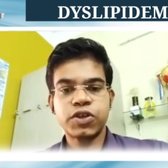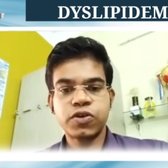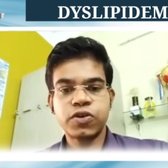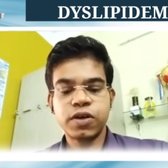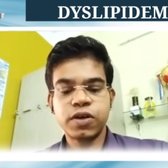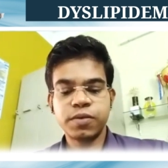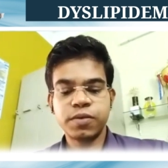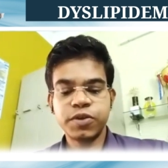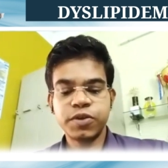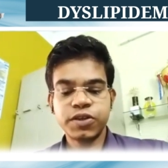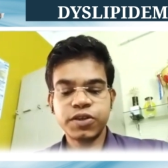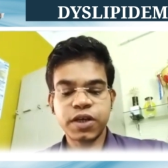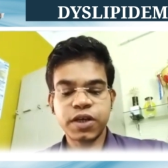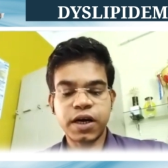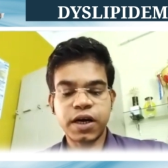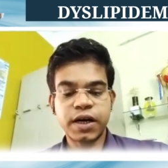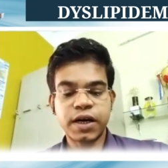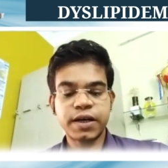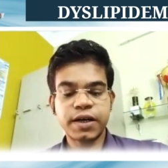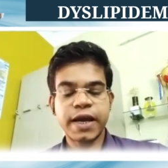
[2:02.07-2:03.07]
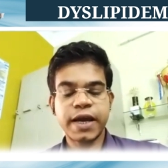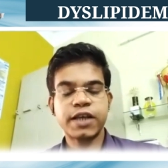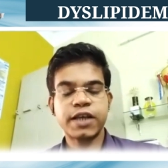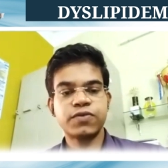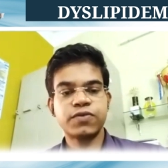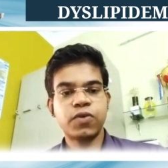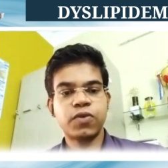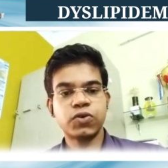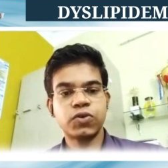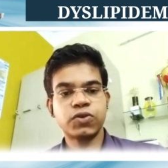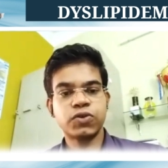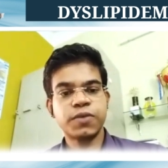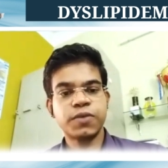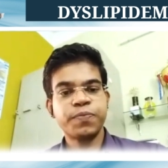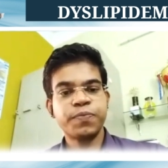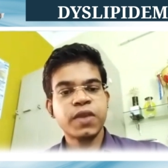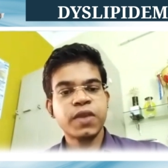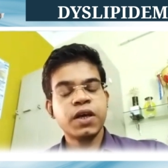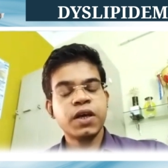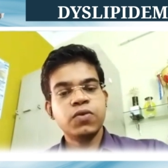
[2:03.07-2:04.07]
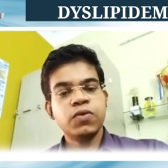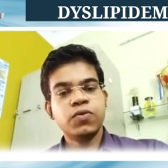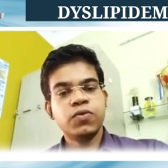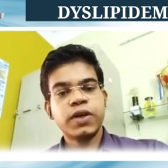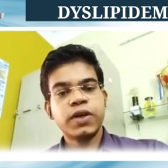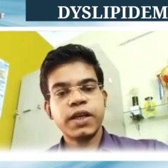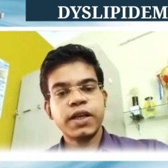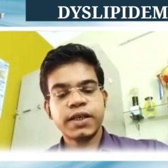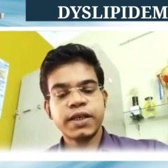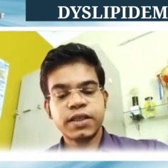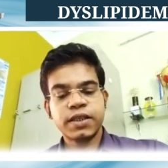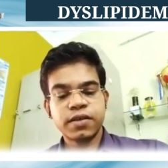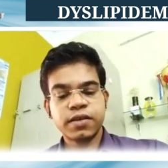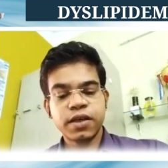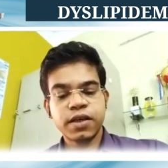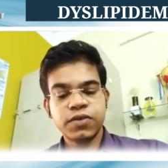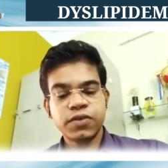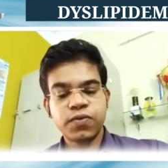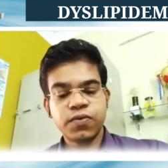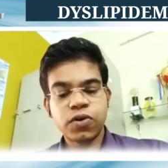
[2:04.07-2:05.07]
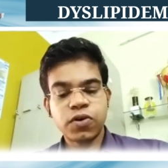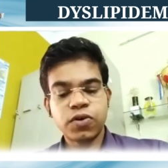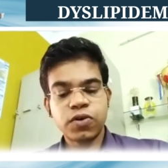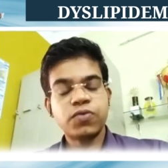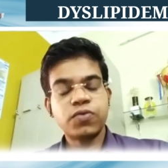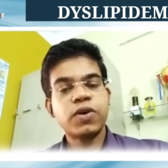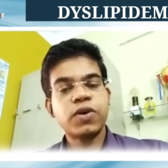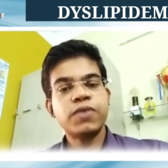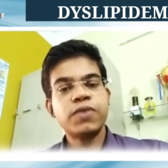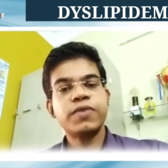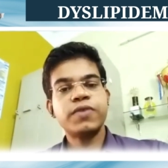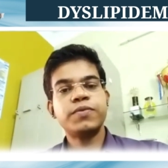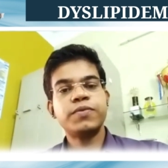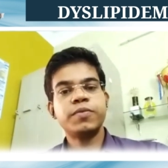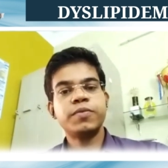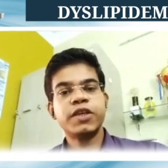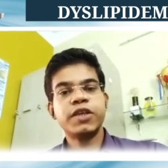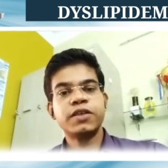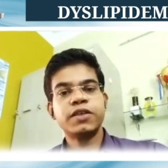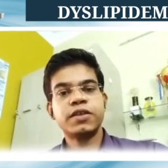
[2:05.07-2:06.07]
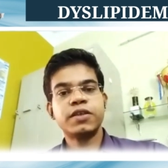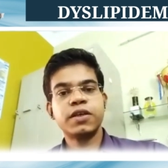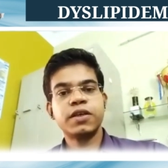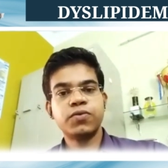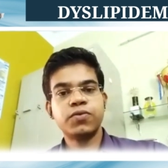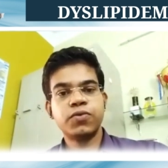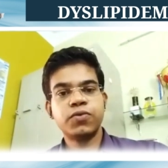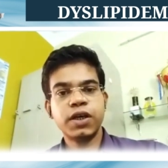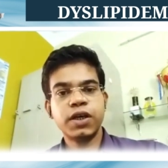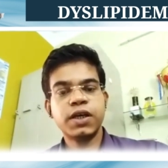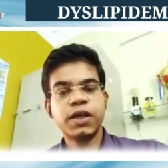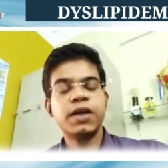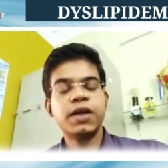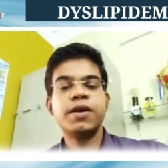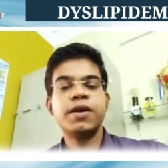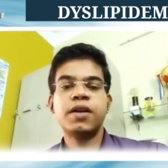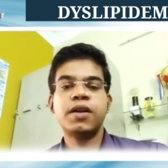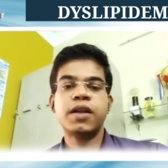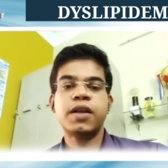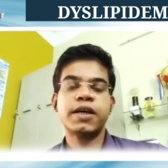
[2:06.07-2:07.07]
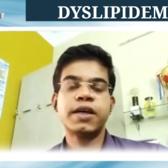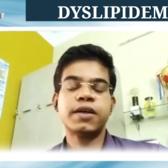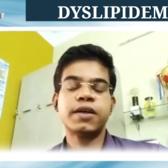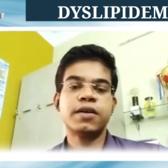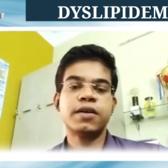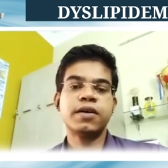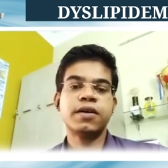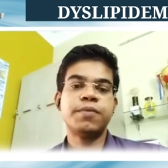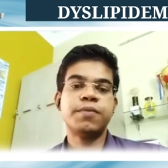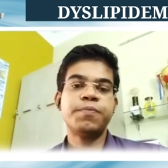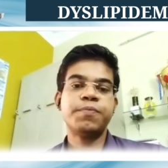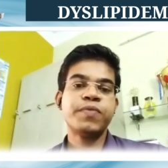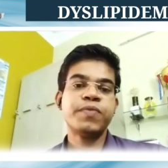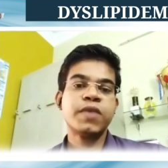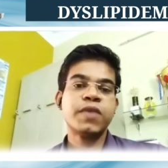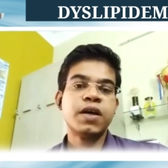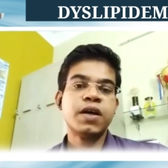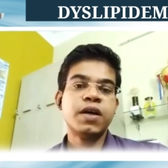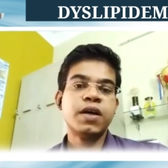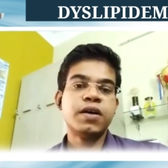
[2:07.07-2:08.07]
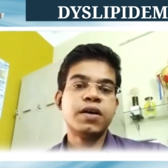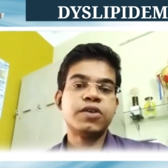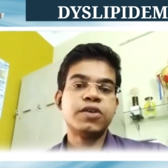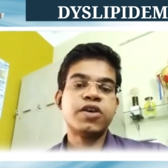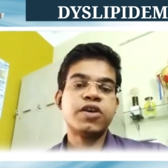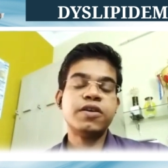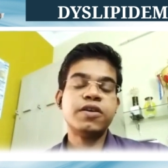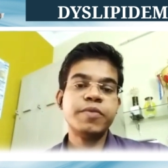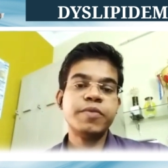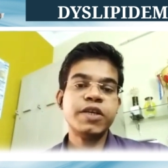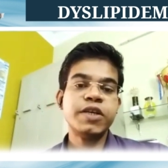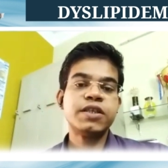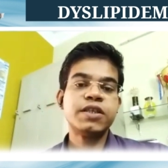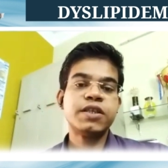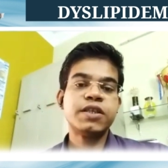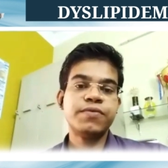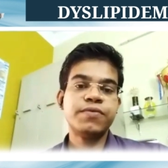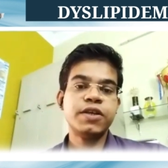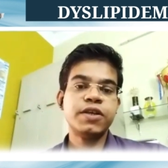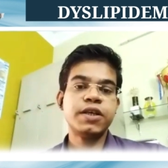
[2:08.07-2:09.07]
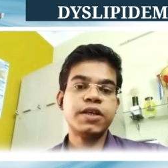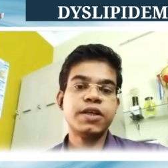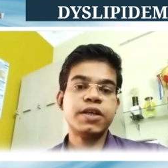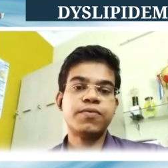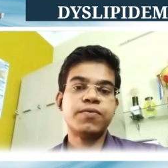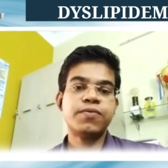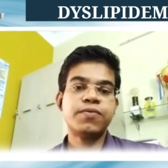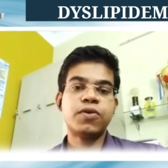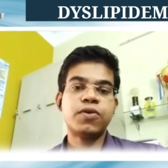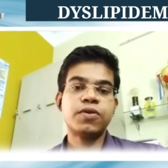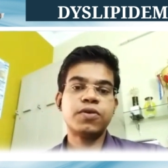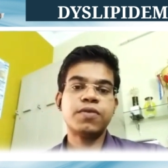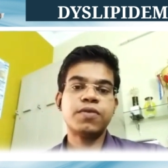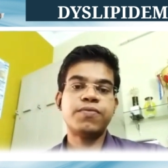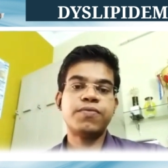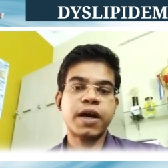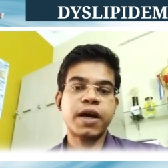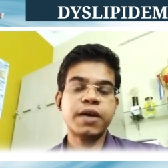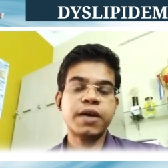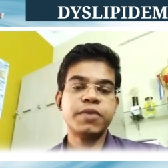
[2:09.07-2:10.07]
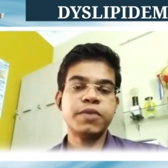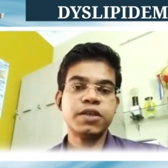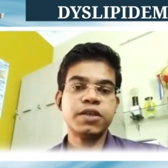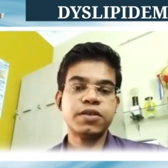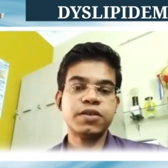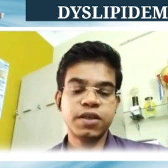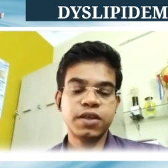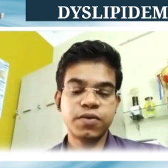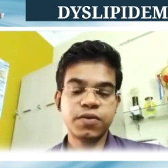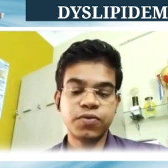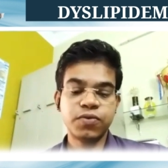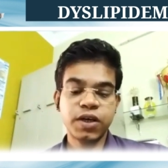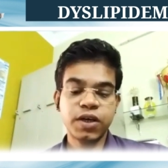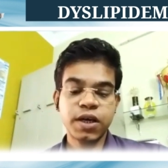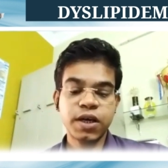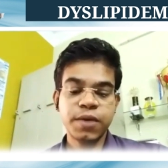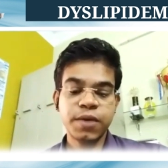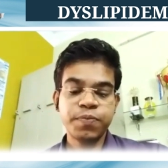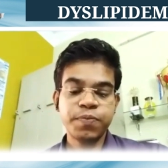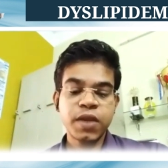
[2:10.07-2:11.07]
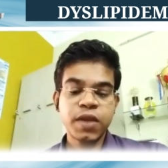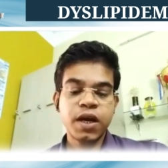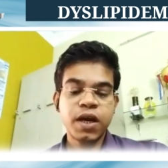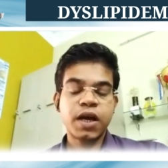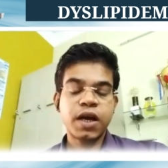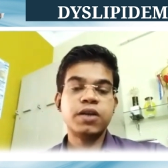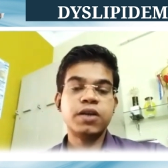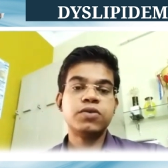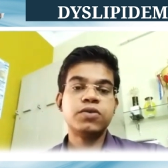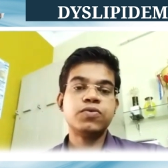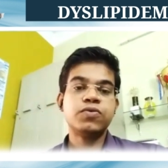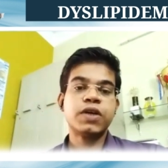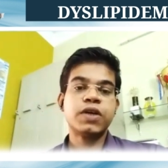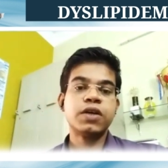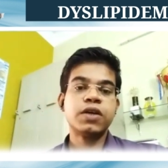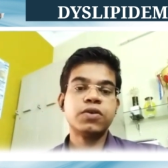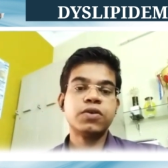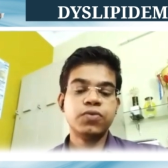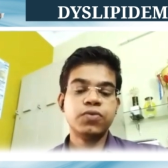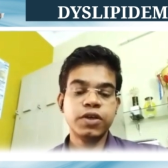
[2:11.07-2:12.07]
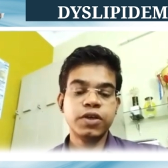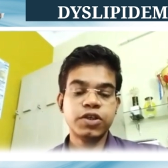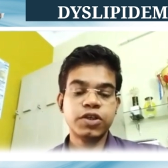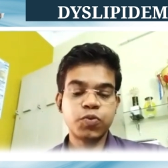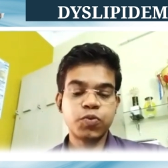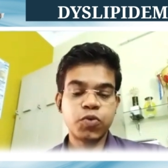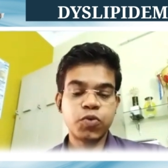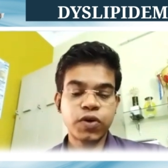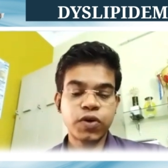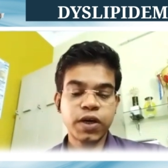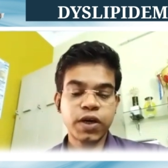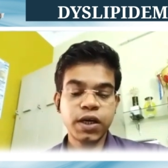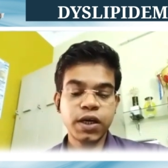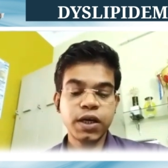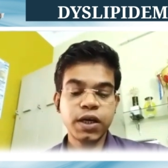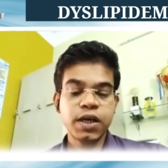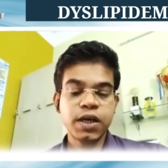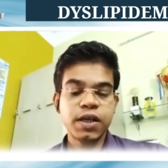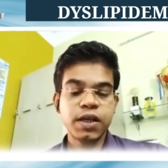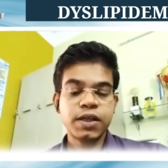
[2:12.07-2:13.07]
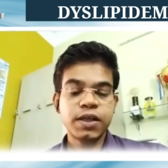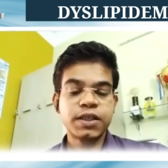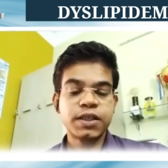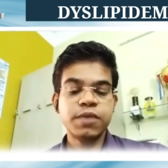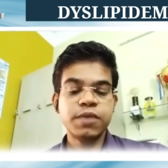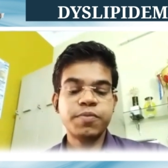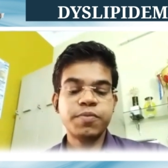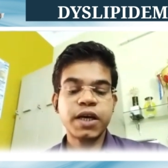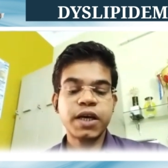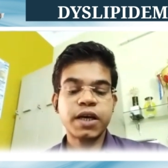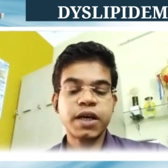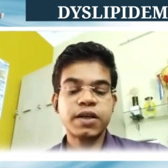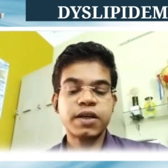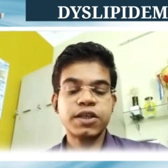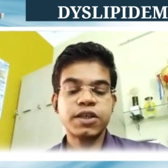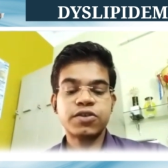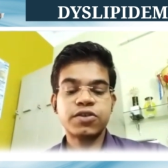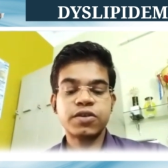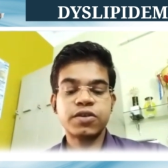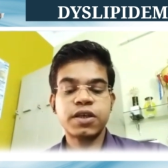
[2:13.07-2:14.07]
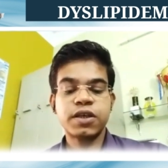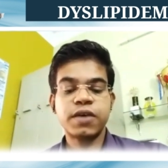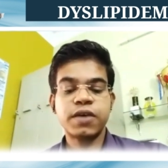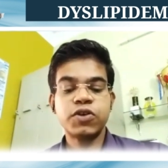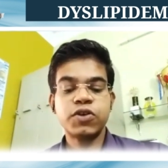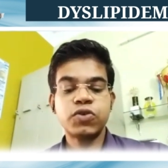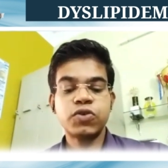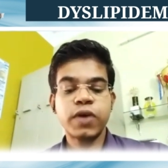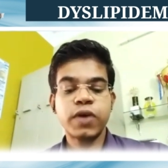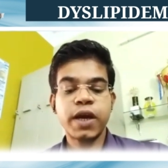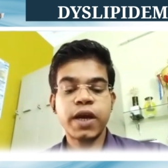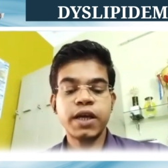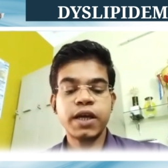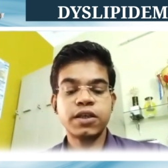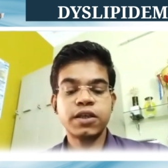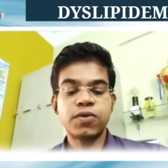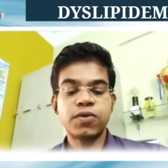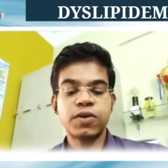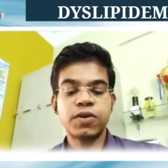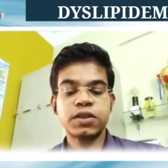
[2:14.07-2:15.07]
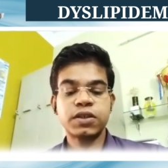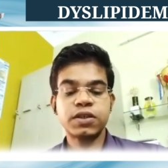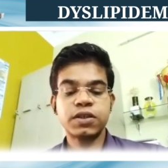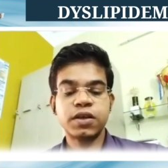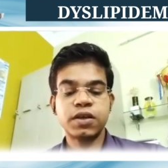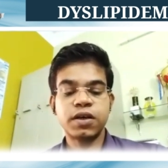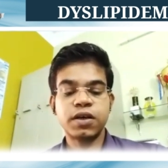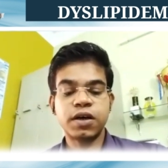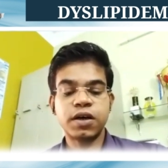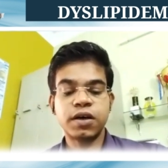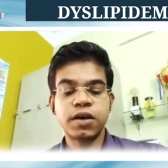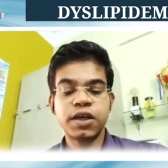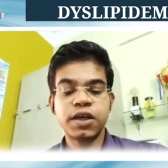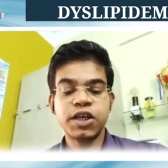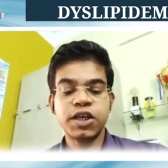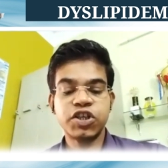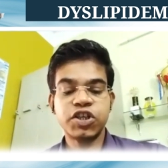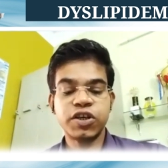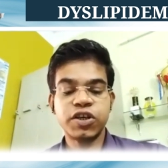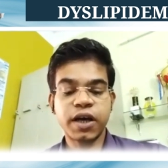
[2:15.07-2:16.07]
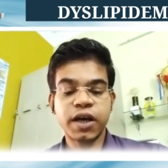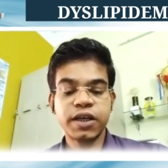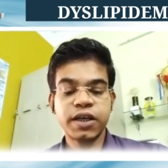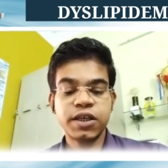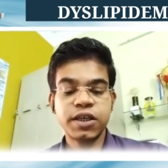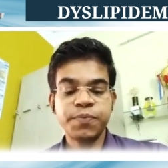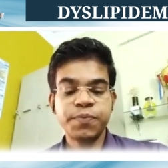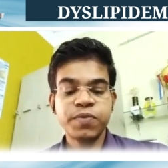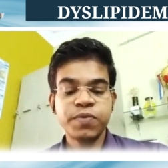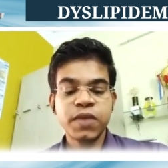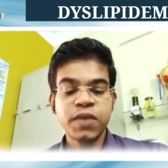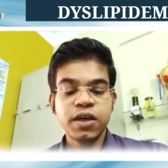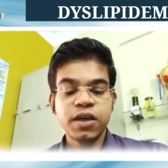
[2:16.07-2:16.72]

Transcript: cholesterol levels are as follows. We can exercise for 150 minutes a week, like 30 minutes every day for 5 days in a week, and we can quit smoking, sleeping at least 7 to 8 hours each night,